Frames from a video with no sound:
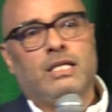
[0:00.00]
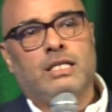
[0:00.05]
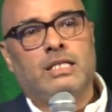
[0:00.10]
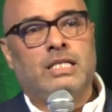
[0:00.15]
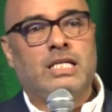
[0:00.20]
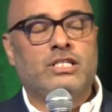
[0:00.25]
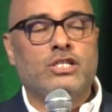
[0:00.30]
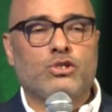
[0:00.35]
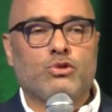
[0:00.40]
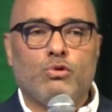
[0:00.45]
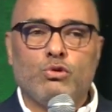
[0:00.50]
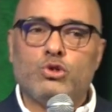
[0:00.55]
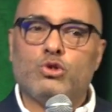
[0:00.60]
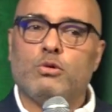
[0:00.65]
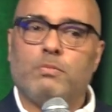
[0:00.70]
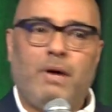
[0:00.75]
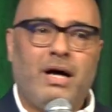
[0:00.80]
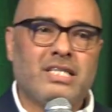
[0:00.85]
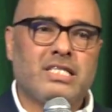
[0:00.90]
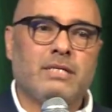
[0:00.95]
this is also
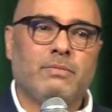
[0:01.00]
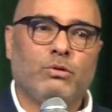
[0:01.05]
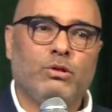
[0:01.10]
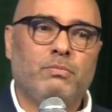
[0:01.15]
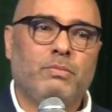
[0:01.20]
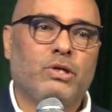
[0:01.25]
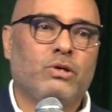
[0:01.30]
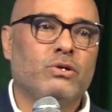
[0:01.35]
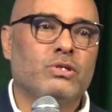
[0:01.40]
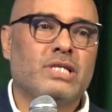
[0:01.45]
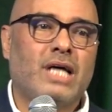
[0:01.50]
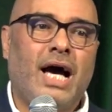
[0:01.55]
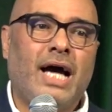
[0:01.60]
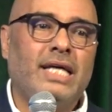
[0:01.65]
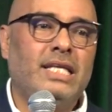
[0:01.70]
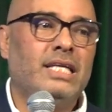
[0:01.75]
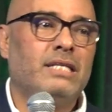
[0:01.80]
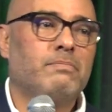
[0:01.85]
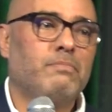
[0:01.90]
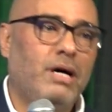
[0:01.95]
possible because I
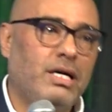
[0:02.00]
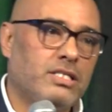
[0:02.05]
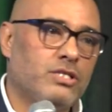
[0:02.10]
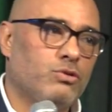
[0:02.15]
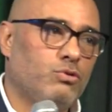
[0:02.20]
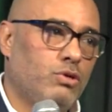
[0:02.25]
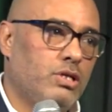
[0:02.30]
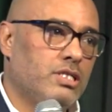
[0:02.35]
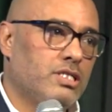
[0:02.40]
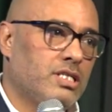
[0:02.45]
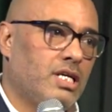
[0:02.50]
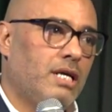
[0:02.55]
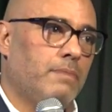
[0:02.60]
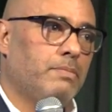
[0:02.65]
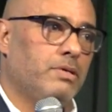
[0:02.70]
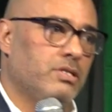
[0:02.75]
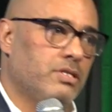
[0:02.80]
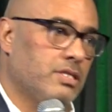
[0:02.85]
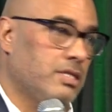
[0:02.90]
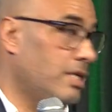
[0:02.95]
let my students on a
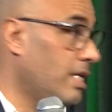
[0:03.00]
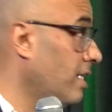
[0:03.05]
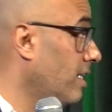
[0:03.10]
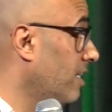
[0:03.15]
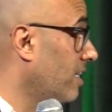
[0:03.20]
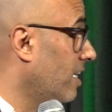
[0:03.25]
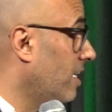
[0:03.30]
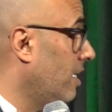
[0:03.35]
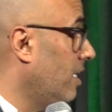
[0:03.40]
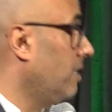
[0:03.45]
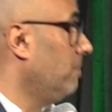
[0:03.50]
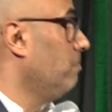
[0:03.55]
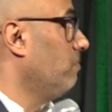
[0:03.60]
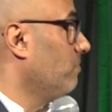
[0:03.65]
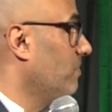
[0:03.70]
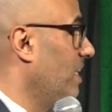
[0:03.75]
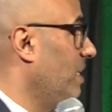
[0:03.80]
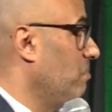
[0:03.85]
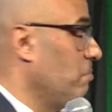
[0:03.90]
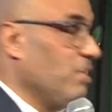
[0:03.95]

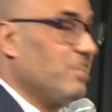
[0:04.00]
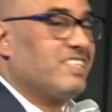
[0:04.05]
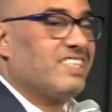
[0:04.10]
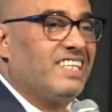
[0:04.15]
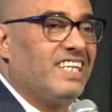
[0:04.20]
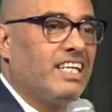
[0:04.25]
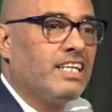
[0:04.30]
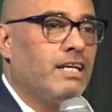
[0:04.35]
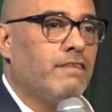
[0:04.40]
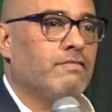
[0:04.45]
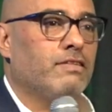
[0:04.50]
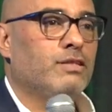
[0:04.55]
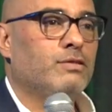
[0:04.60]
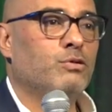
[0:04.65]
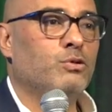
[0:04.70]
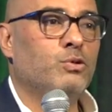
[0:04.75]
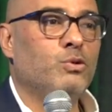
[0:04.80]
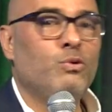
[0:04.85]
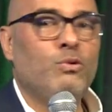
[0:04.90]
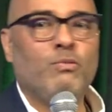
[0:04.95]
personal level
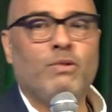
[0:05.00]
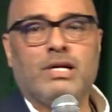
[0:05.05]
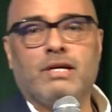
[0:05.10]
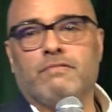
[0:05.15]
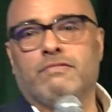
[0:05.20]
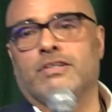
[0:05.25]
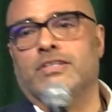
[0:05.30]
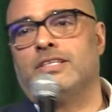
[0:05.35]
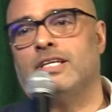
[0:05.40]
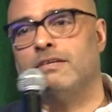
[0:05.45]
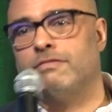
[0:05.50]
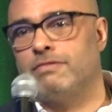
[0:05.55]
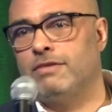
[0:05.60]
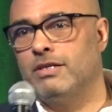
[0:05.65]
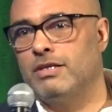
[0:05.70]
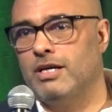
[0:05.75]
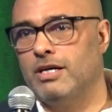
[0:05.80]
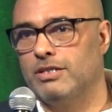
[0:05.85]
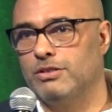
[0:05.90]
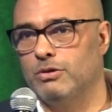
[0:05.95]
to do whatever they
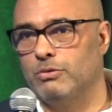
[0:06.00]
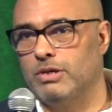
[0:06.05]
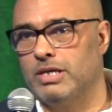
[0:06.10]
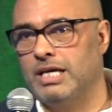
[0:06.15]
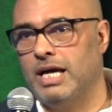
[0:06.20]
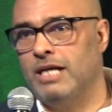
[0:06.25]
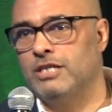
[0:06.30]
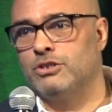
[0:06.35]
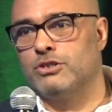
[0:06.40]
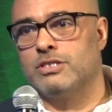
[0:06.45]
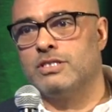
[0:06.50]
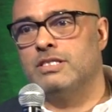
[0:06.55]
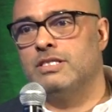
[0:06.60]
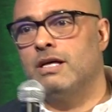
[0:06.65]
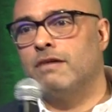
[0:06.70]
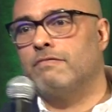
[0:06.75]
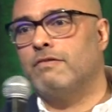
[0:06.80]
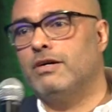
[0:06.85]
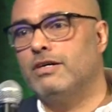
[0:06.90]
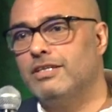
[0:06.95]
feel like doing. I just
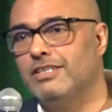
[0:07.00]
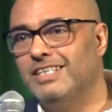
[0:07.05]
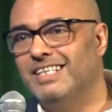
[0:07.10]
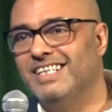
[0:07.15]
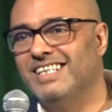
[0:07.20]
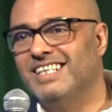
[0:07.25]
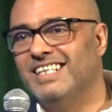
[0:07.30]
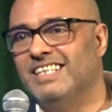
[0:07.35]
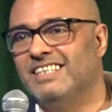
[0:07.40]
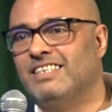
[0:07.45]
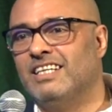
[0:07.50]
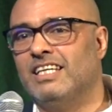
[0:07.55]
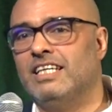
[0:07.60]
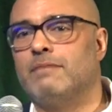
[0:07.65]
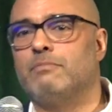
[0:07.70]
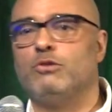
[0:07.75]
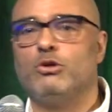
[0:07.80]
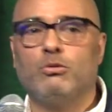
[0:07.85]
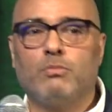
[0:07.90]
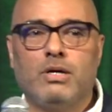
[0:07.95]
never tell
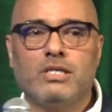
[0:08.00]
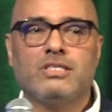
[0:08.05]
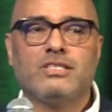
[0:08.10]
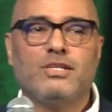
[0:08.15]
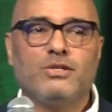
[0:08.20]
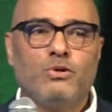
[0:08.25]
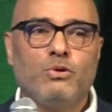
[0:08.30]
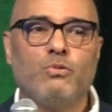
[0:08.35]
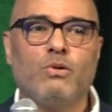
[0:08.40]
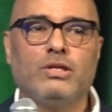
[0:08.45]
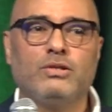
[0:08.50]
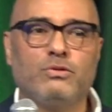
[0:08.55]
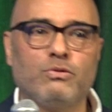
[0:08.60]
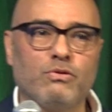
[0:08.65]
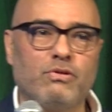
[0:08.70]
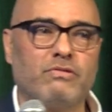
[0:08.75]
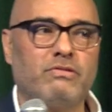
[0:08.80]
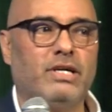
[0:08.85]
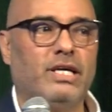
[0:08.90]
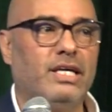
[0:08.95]
them you must do 1, 2,
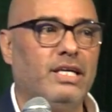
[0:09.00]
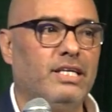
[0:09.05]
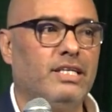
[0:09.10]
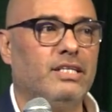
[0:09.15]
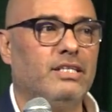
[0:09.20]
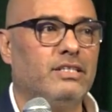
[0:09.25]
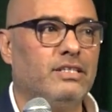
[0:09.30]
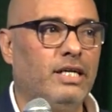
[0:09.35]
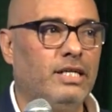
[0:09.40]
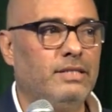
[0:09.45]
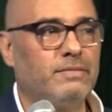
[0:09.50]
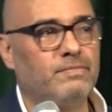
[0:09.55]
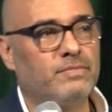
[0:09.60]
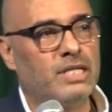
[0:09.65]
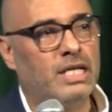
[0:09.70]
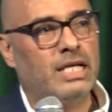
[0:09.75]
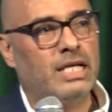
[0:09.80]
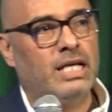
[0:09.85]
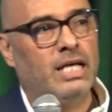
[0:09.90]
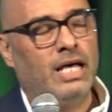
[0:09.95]
3, right?
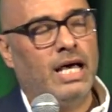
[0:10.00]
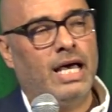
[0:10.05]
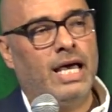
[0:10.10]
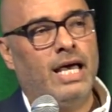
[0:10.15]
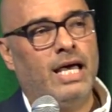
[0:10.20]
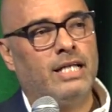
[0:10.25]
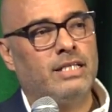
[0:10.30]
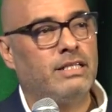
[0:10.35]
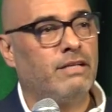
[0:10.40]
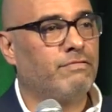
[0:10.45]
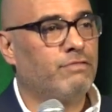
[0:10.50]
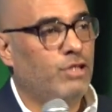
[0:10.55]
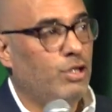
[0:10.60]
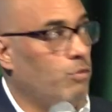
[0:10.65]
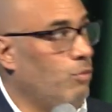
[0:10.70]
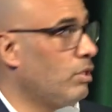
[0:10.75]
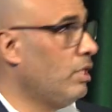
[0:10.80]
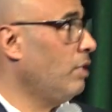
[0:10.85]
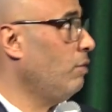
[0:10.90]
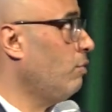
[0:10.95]
And if they
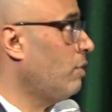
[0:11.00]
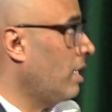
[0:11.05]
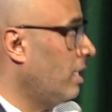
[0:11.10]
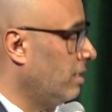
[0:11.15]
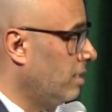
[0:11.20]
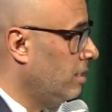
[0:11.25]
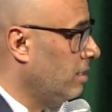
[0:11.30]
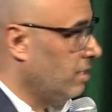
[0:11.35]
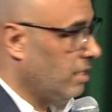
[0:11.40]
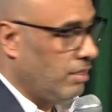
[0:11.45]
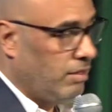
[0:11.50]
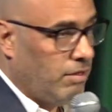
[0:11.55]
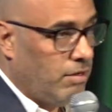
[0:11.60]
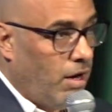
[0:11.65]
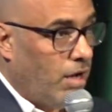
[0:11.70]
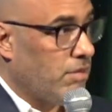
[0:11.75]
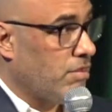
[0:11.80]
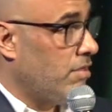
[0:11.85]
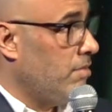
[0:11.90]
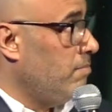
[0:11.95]
want to look at
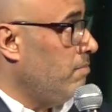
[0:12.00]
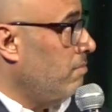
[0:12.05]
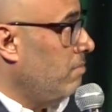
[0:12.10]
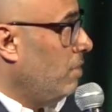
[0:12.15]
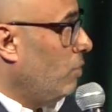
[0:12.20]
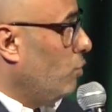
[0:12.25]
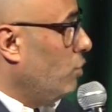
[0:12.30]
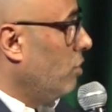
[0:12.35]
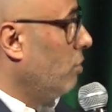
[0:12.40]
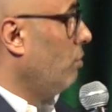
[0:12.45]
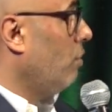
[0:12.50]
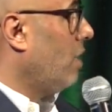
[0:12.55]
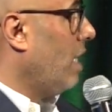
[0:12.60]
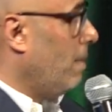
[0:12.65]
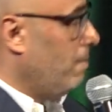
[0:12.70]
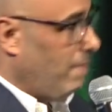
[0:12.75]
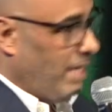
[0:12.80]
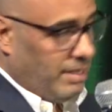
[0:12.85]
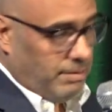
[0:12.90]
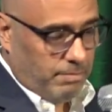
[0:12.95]
Gotham or look
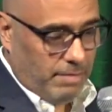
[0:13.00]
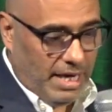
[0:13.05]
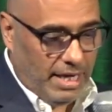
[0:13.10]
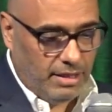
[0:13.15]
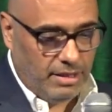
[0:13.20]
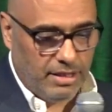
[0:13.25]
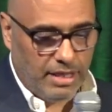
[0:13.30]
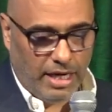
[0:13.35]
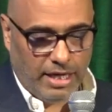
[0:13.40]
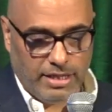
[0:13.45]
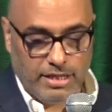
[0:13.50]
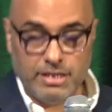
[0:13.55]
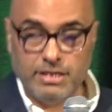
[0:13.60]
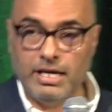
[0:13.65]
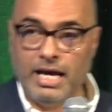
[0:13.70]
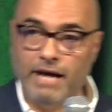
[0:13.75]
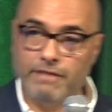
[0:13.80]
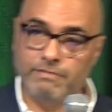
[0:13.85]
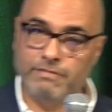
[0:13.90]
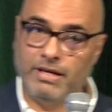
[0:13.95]
at Batman, I
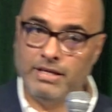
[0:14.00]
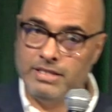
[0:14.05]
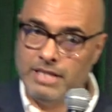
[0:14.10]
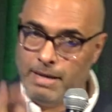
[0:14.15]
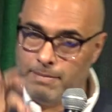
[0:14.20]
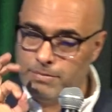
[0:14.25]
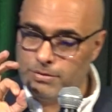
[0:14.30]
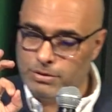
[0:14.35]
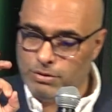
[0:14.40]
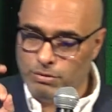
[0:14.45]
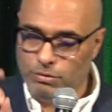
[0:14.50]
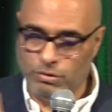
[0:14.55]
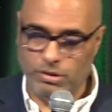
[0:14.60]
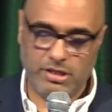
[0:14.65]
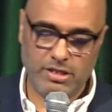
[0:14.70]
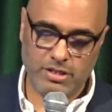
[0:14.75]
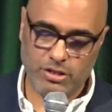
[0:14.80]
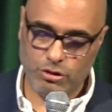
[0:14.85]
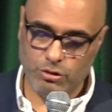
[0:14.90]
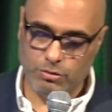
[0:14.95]
have
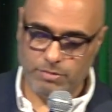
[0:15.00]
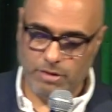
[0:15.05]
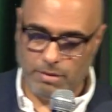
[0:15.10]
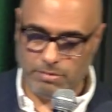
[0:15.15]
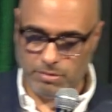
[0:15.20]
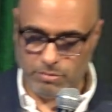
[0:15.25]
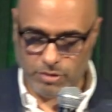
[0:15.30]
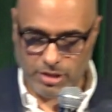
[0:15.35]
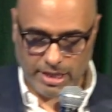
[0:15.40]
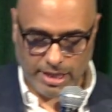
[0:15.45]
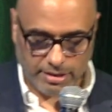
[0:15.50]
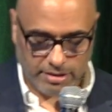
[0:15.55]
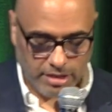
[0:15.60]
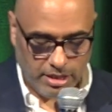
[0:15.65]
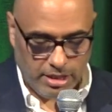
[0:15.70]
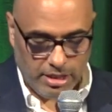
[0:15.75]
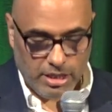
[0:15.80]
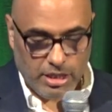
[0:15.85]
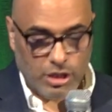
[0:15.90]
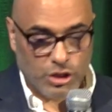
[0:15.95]
absolutely zero problem with that.
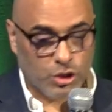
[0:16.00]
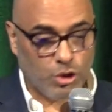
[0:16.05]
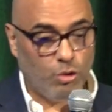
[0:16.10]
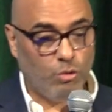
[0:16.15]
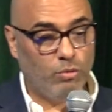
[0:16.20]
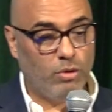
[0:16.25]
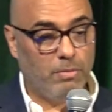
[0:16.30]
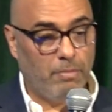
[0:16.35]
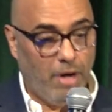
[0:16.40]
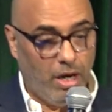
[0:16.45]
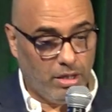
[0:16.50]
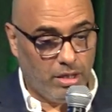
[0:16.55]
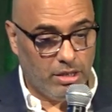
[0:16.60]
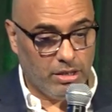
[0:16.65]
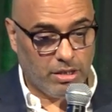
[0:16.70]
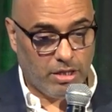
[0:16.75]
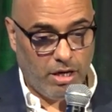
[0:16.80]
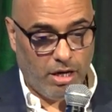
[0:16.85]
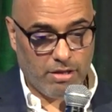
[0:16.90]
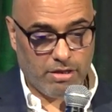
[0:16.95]
So we
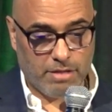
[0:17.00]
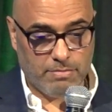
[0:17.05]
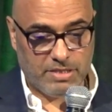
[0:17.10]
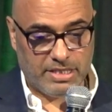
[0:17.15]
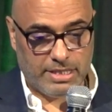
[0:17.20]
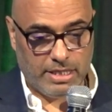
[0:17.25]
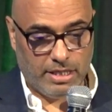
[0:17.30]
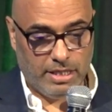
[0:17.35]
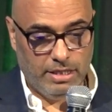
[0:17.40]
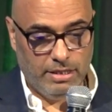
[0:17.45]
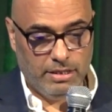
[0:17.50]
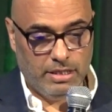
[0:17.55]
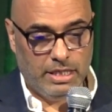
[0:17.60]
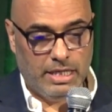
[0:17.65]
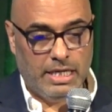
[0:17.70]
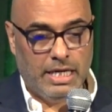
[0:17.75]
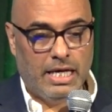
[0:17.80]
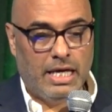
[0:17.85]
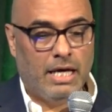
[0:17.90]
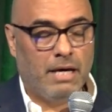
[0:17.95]
modeled Gotham City,
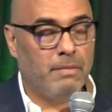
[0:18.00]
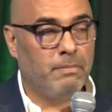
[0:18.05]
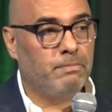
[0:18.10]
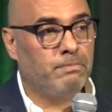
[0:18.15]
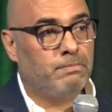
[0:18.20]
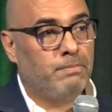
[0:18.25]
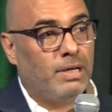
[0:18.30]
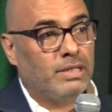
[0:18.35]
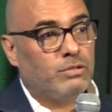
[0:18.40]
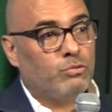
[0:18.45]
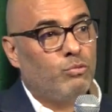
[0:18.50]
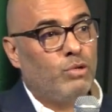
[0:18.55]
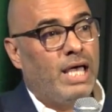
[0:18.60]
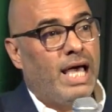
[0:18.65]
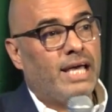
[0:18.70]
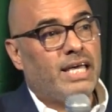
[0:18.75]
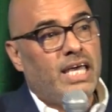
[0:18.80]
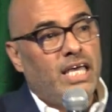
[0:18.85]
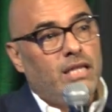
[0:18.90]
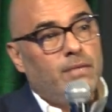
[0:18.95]
but we
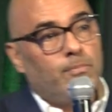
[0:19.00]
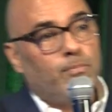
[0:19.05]
again